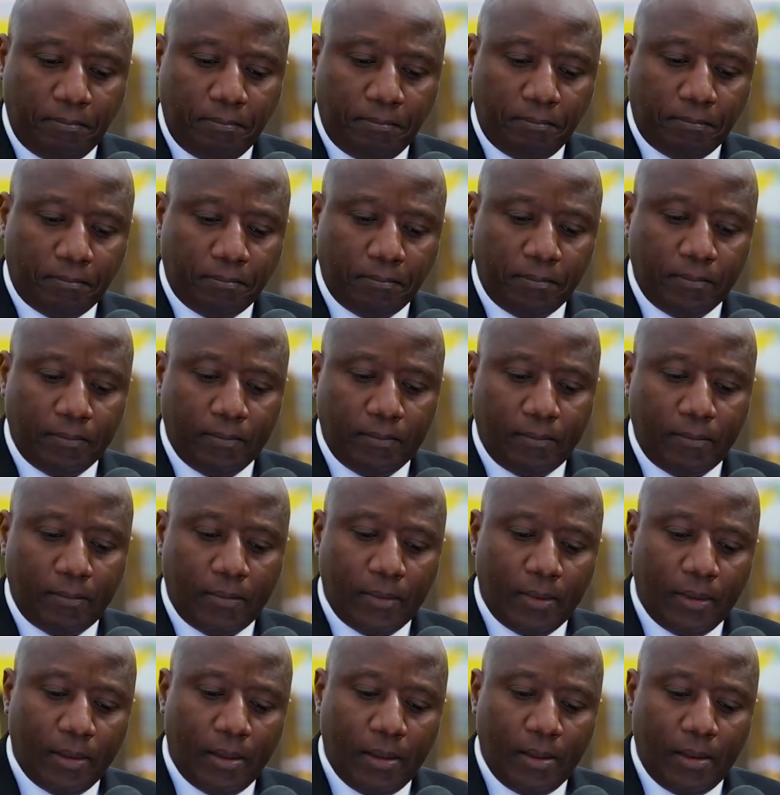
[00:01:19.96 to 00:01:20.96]

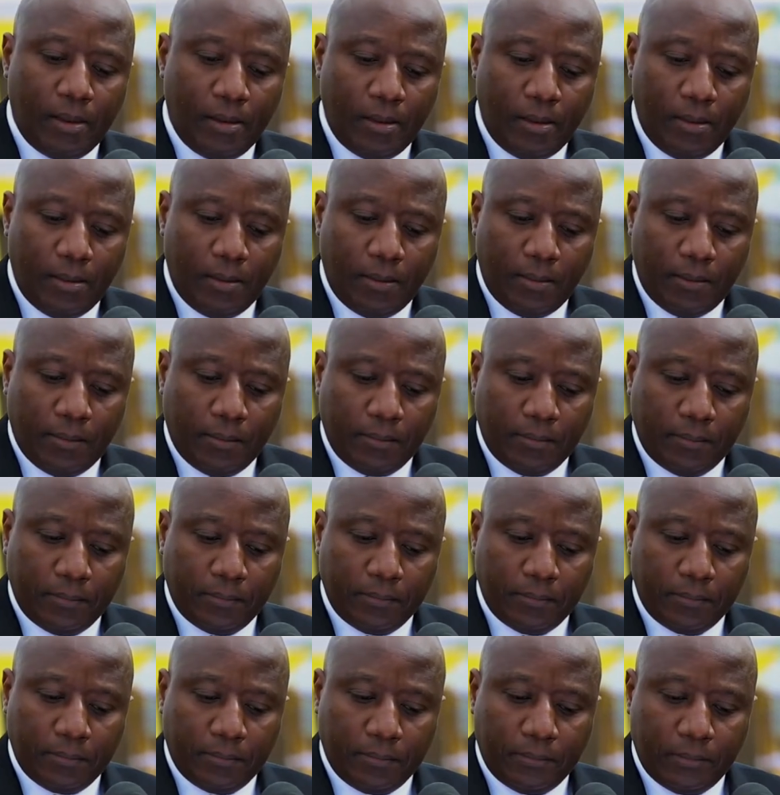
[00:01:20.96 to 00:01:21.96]

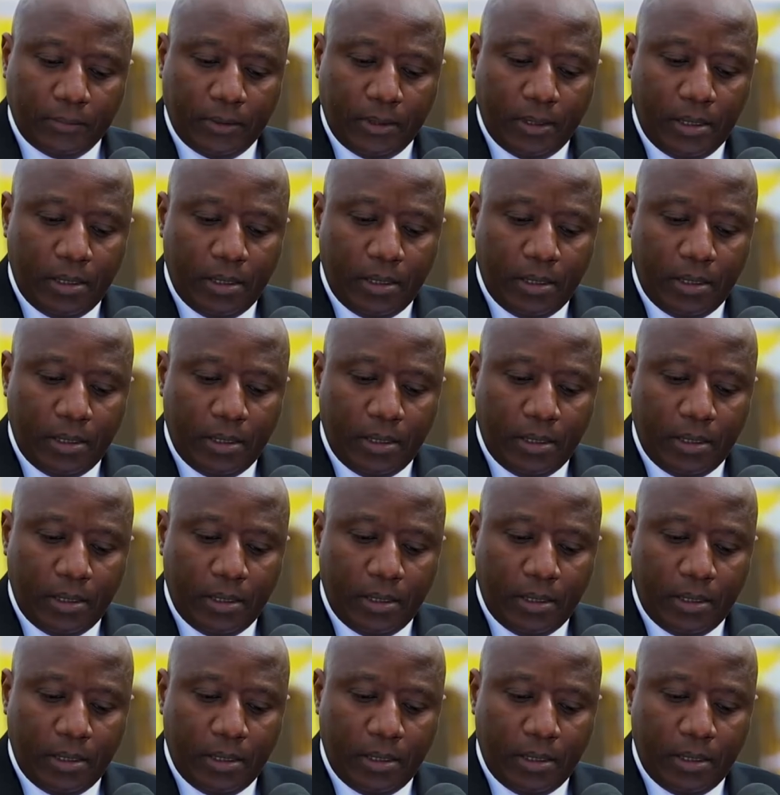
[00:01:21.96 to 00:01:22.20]
[no speech]